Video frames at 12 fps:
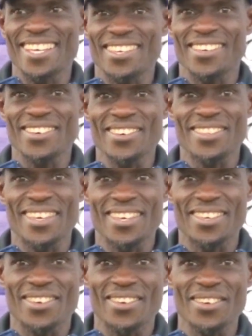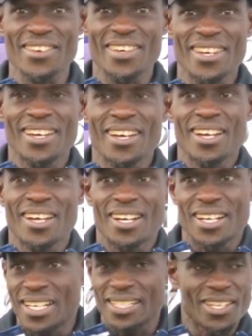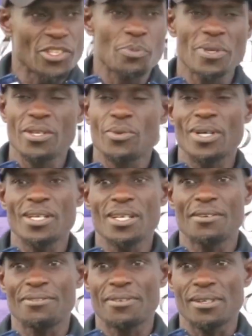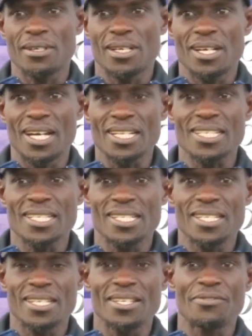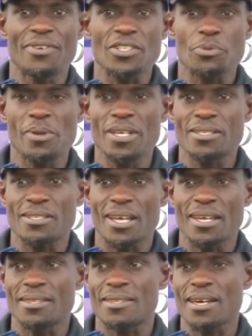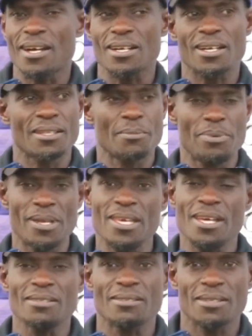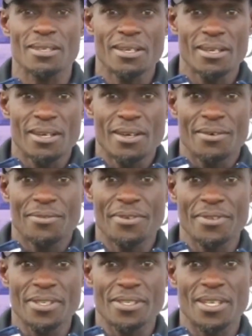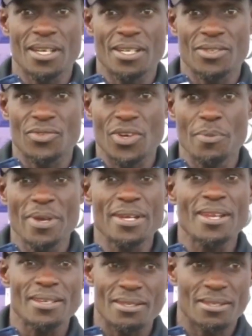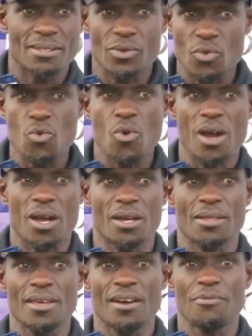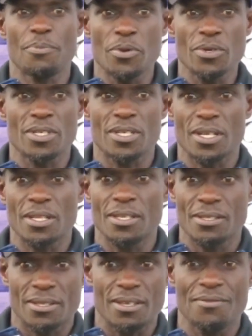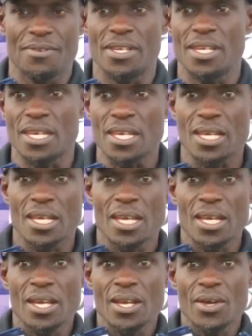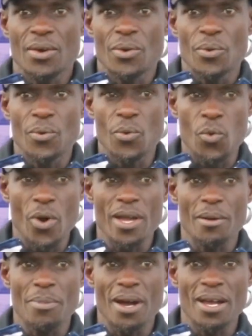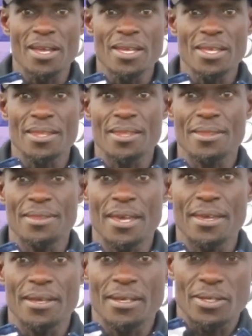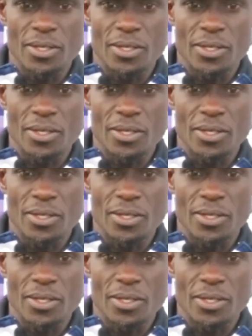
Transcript: Thank you. It has been wonderful. Actually, in first place, I thank the players for this tremendous work they have put this evening, whereby they